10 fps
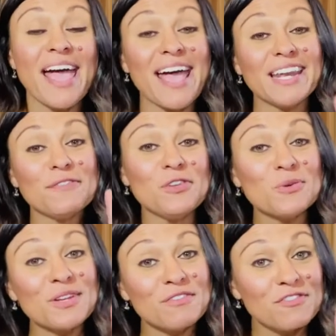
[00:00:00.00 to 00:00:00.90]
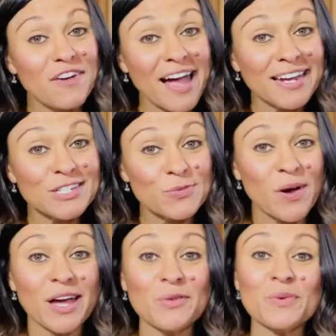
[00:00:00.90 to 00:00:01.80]
And if you can find
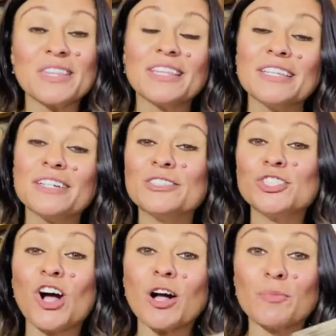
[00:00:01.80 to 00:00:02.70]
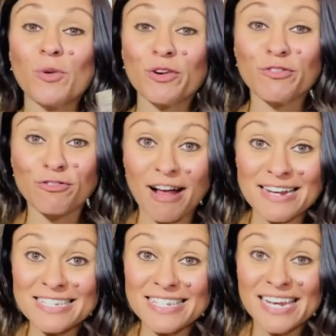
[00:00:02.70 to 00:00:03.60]
one with a little chalkboard
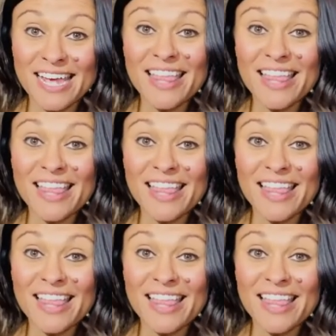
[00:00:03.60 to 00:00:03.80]
front,